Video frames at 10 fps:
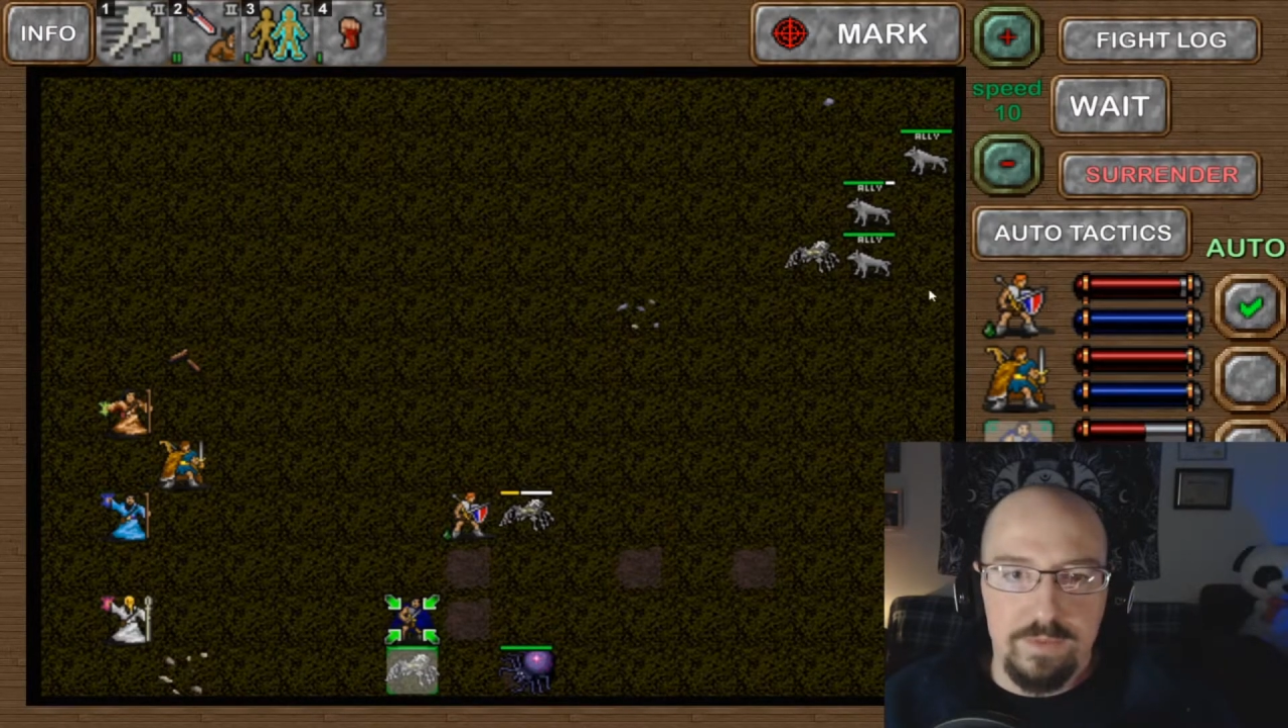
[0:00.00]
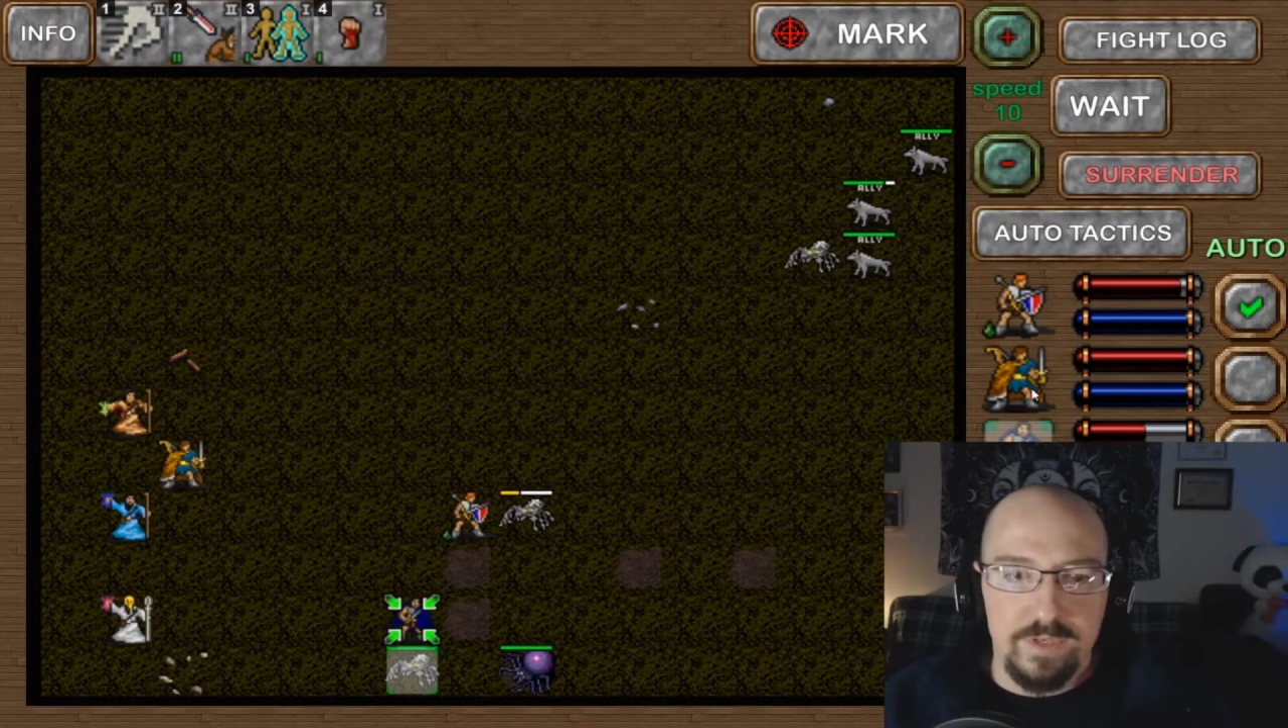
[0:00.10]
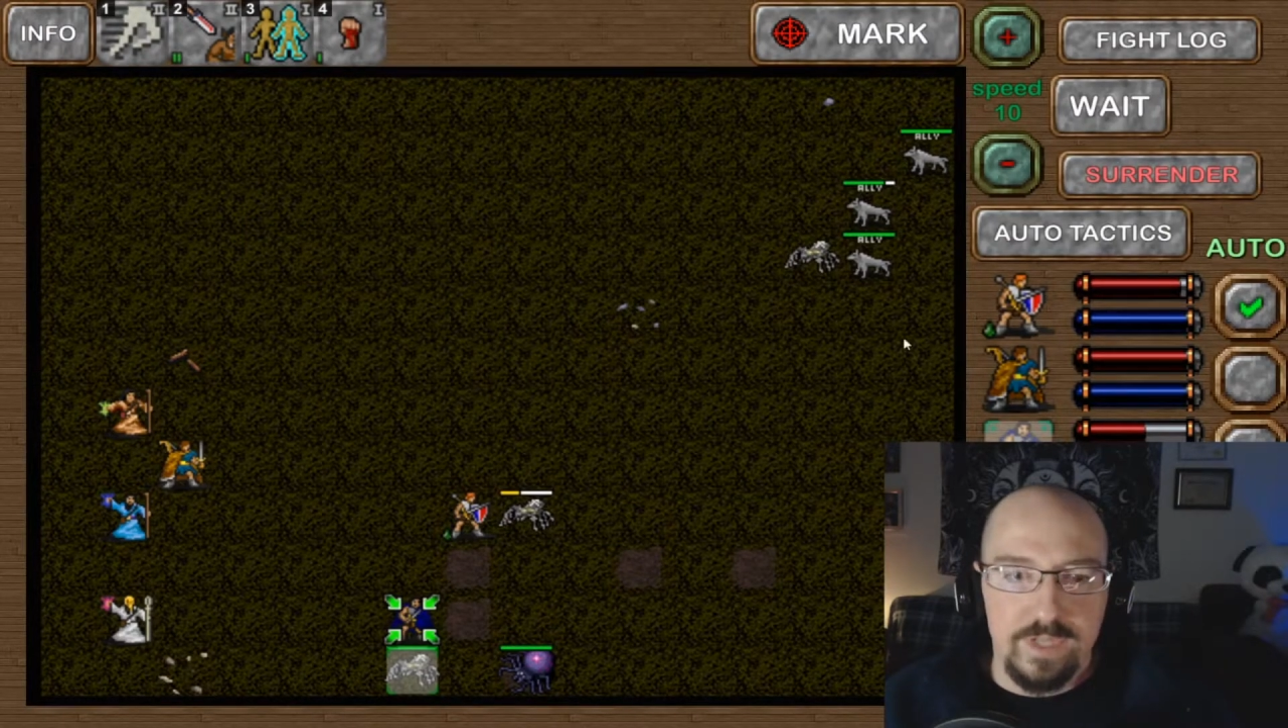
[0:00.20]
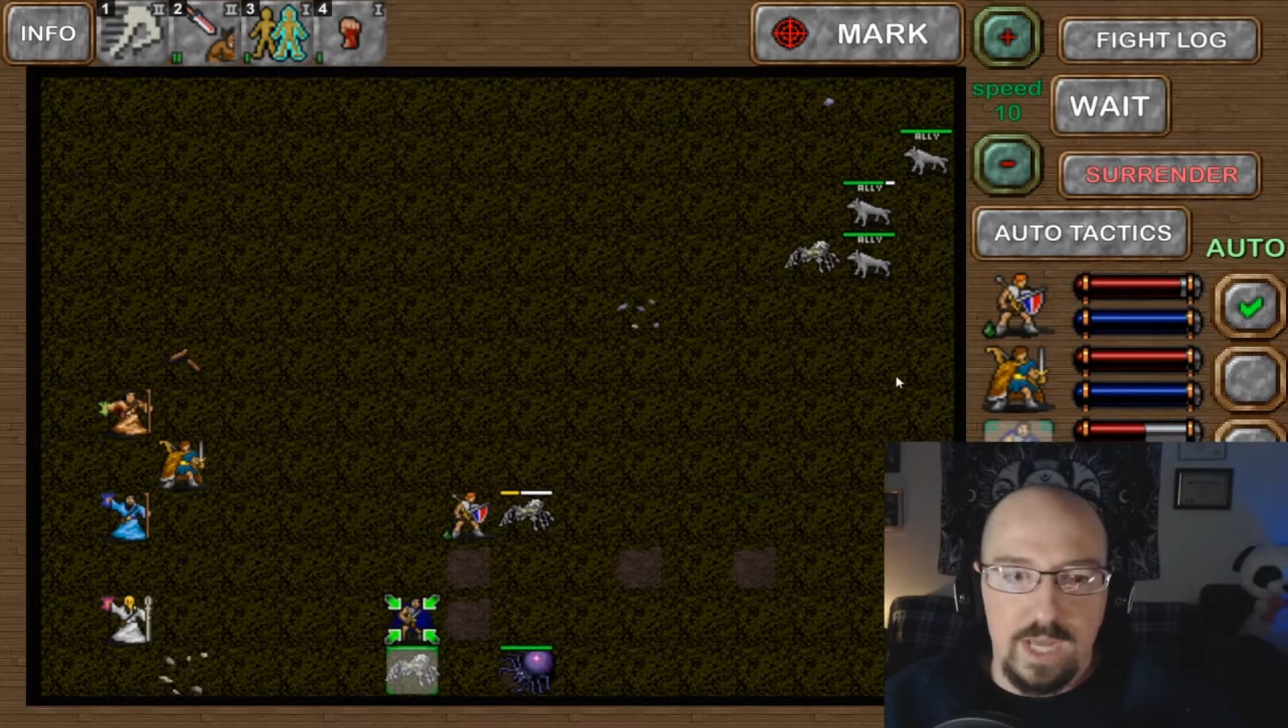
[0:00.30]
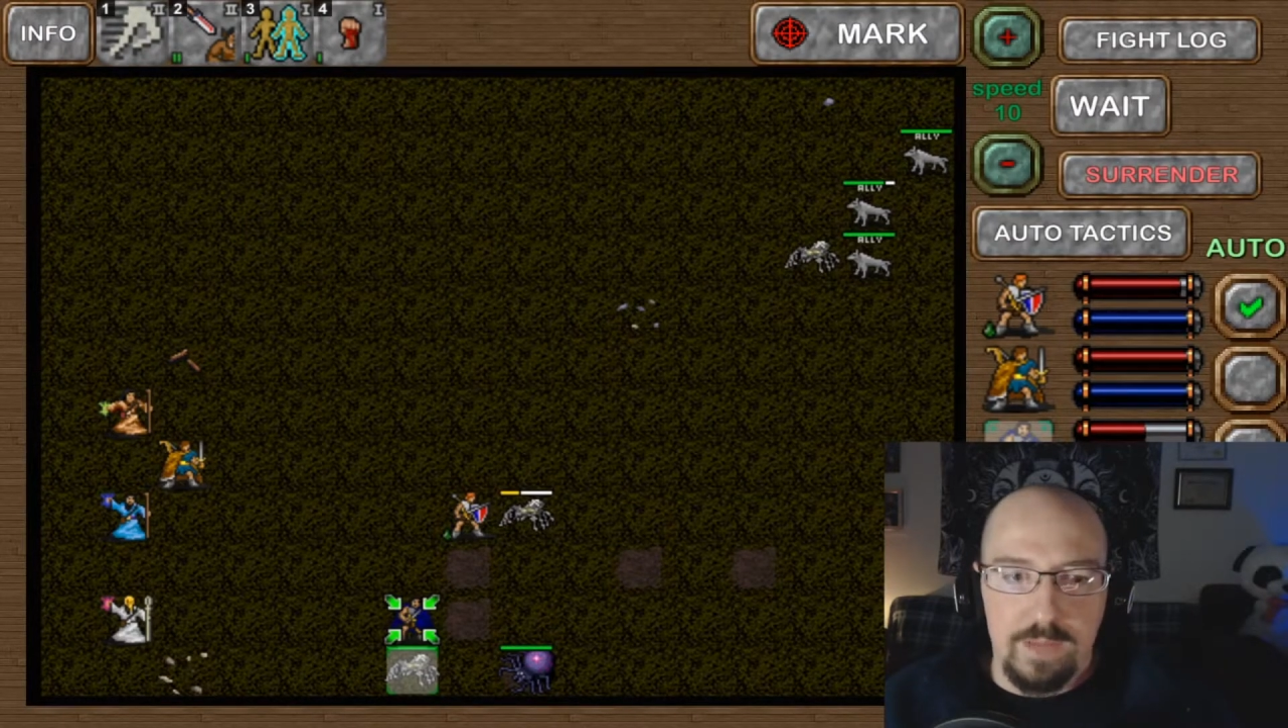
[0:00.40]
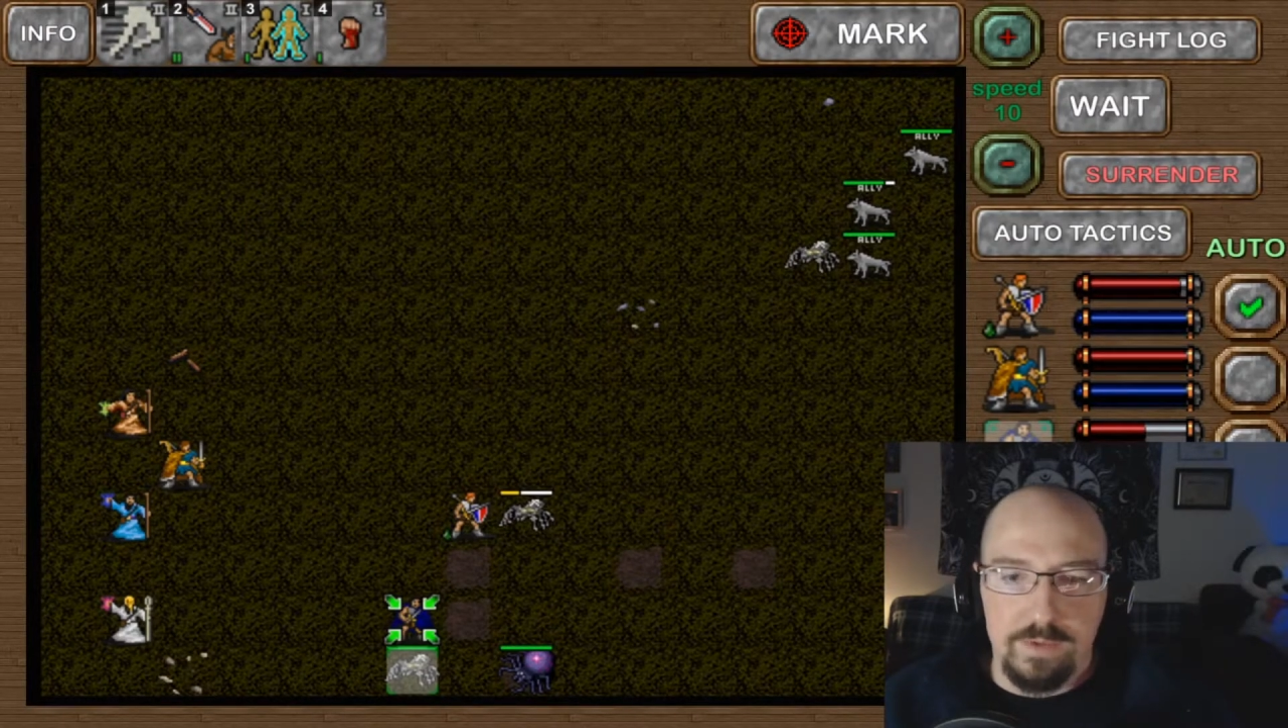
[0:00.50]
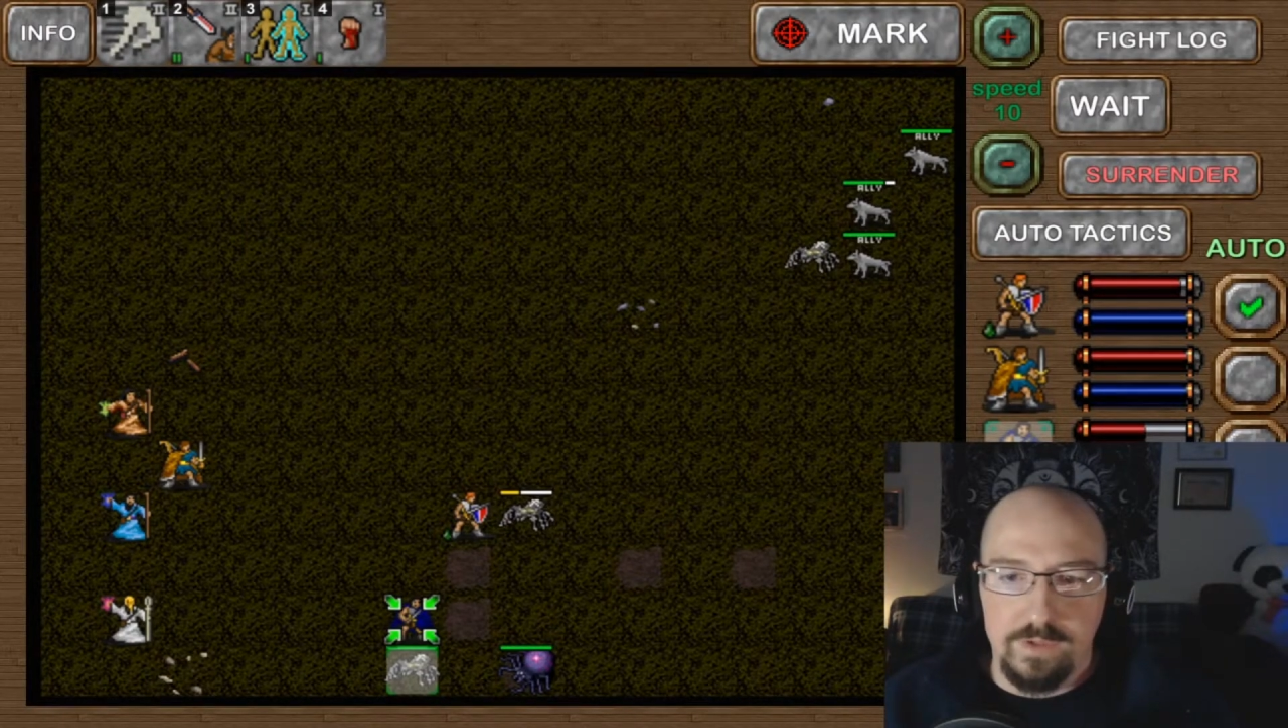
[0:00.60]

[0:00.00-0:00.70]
top,